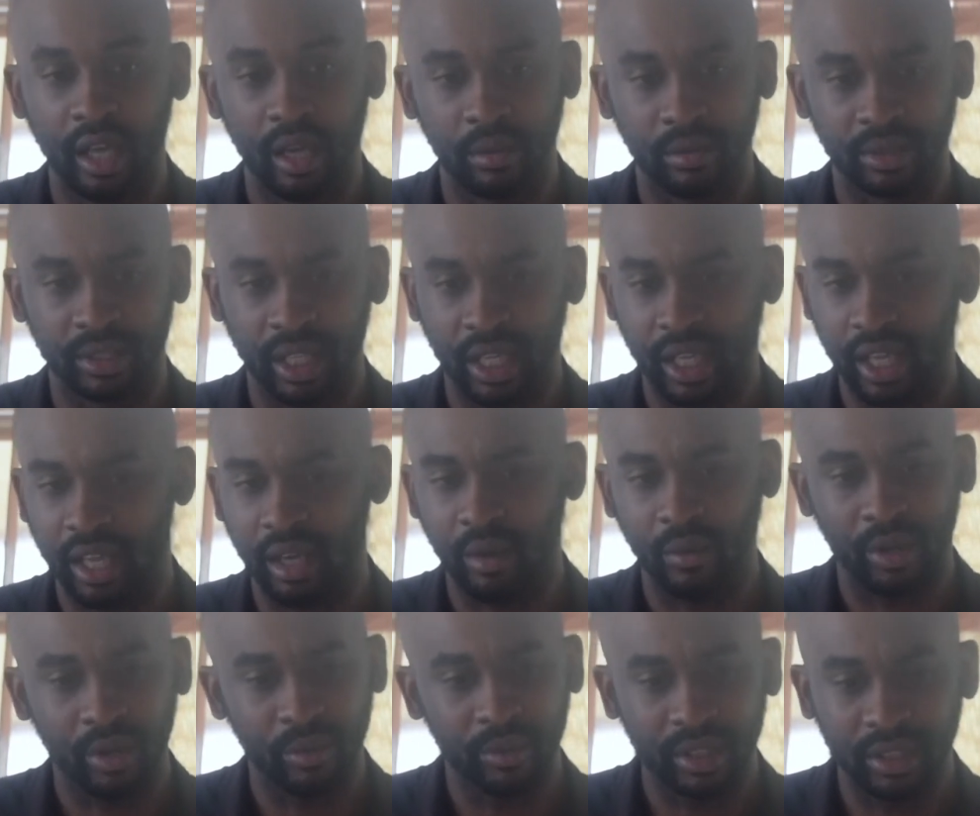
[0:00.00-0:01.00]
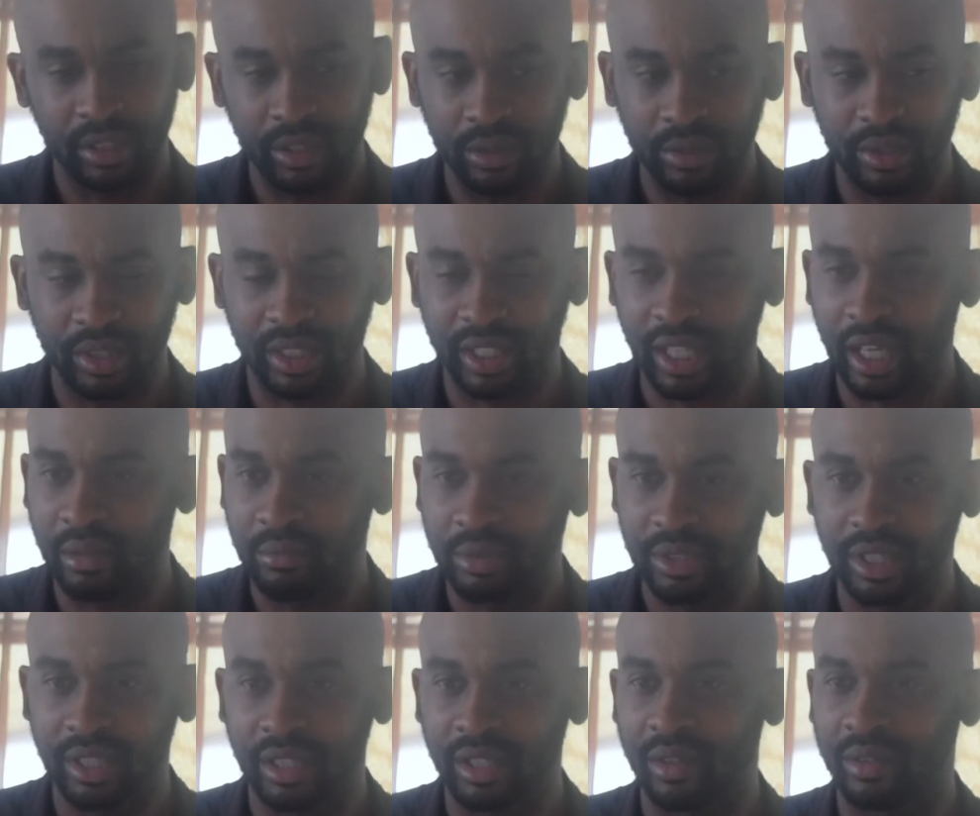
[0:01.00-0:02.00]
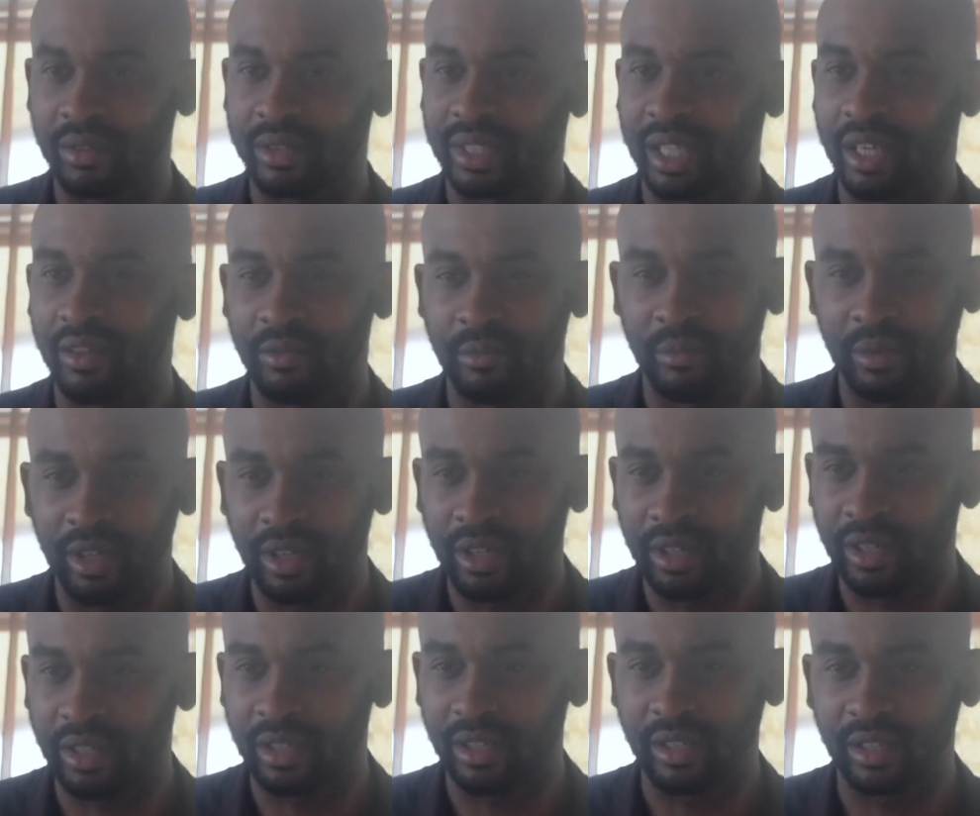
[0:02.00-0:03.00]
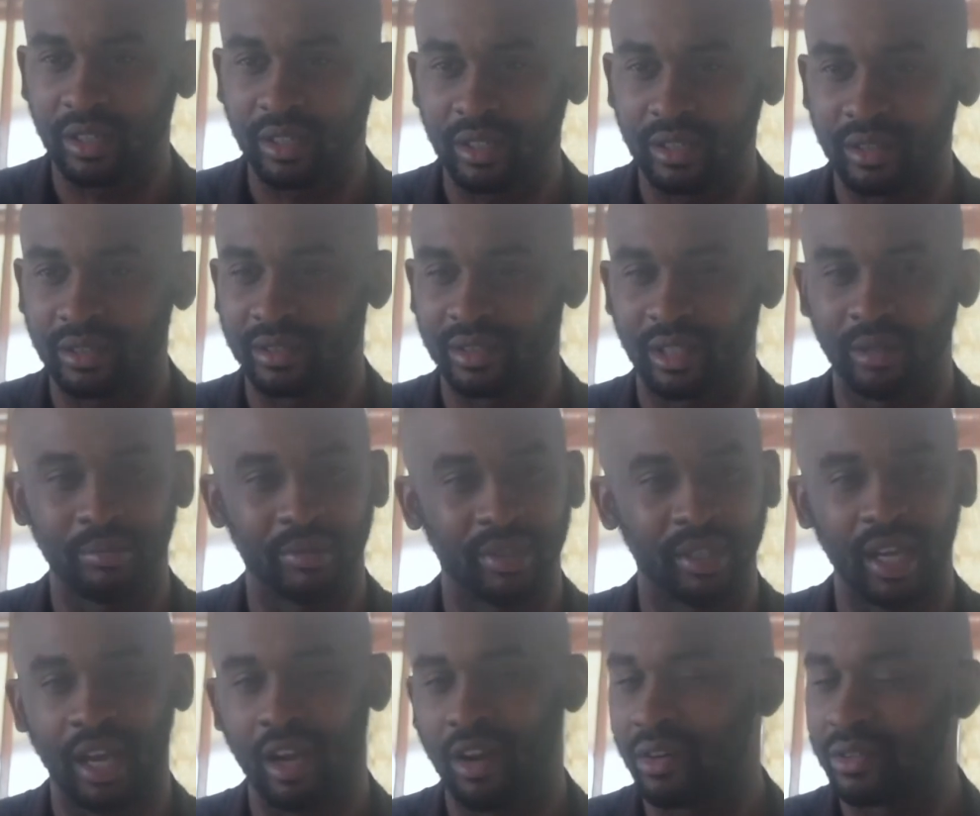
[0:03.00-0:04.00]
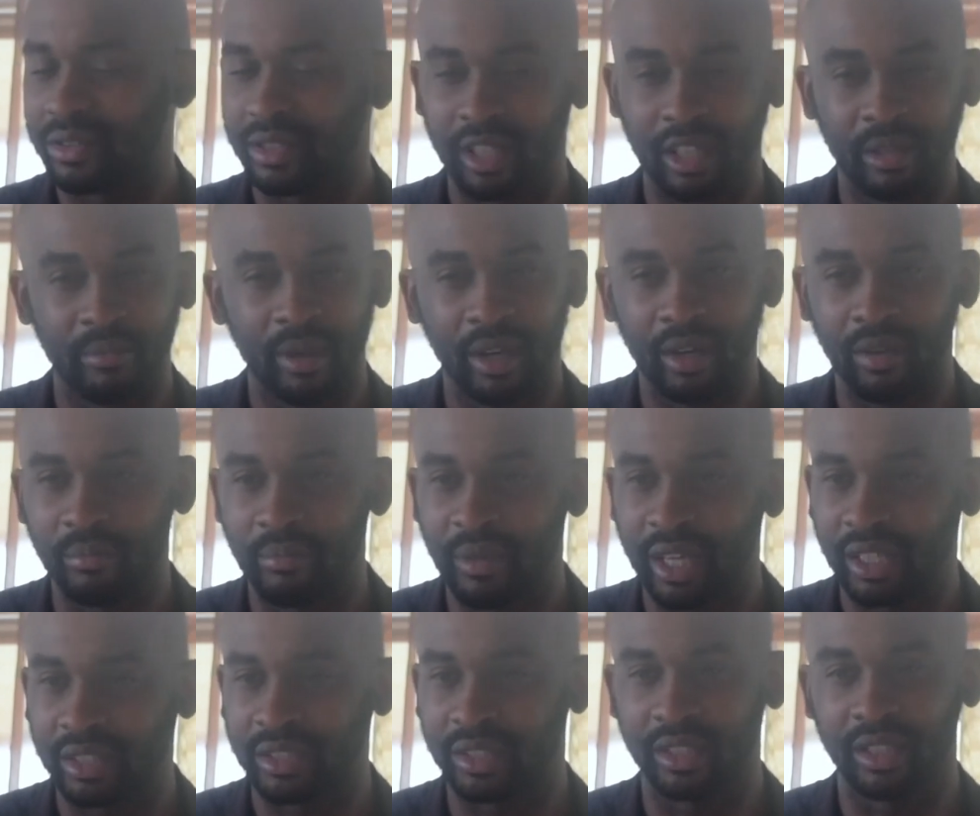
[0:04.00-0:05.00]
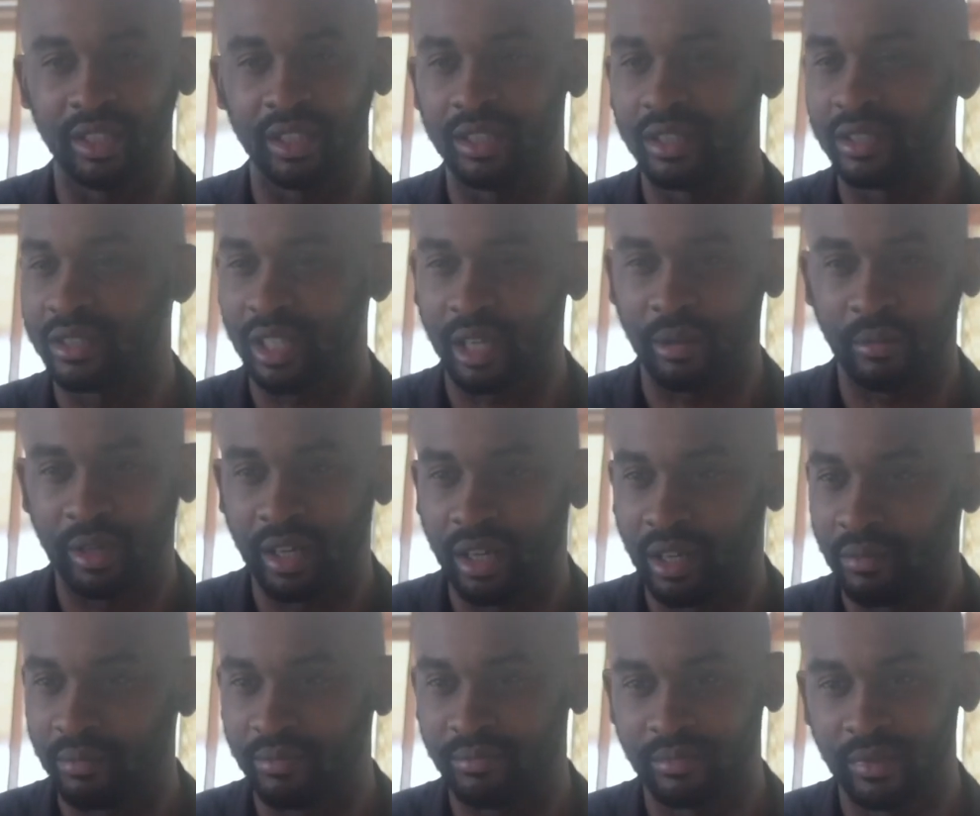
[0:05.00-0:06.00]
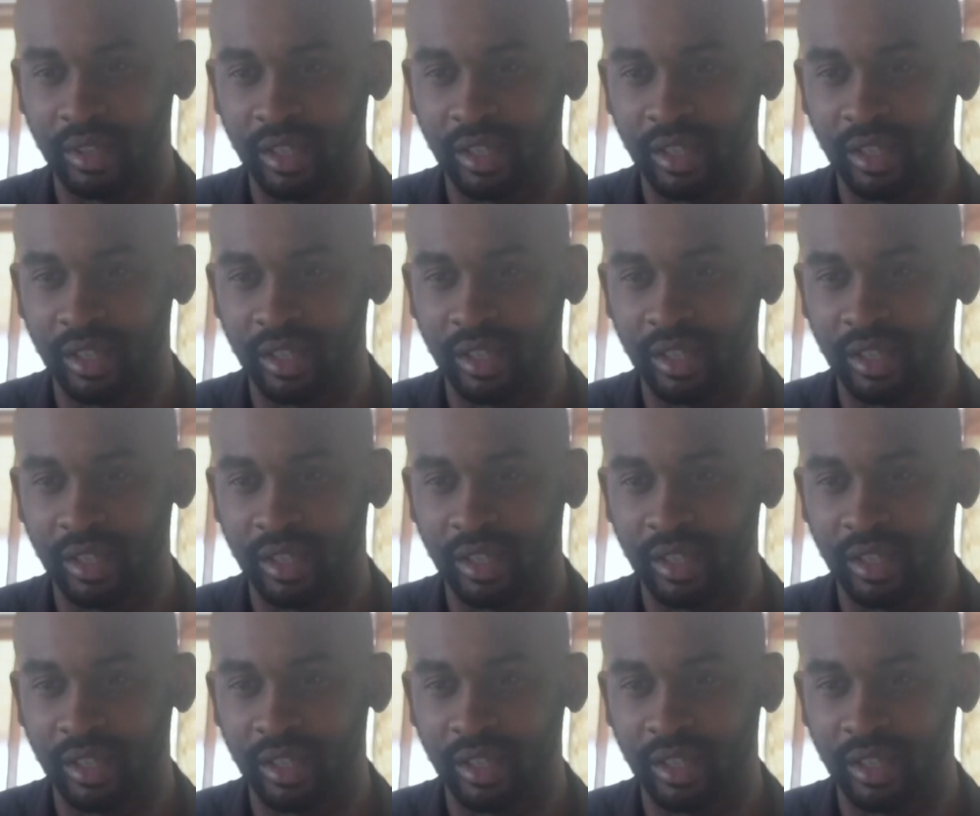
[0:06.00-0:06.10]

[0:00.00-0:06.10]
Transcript: It was like, yeah, why don't we use the timeshare, go to South America or something. I heard something about Medellin is coming up.